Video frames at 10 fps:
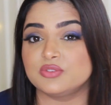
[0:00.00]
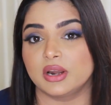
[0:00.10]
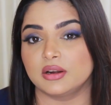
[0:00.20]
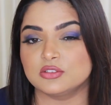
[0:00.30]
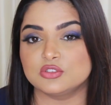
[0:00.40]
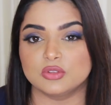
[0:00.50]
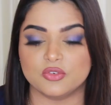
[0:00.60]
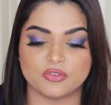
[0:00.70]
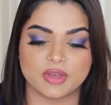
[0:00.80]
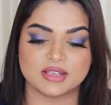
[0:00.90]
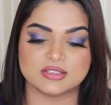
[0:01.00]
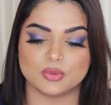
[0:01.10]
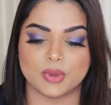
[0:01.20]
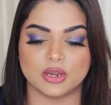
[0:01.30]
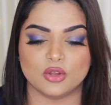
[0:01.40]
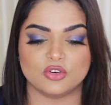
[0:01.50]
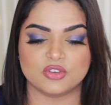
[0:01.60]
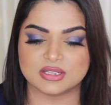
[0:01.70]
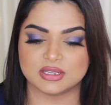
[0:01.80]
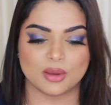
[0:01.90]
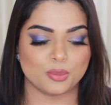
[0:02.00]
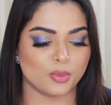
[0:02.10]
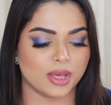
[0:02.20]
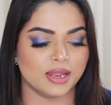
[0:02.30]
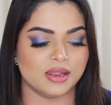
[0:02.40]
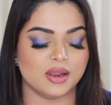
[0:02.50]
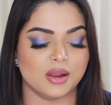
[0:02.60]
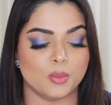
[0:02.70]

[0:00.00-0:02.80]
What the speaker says: fragrance to the fest when you're dressing up well,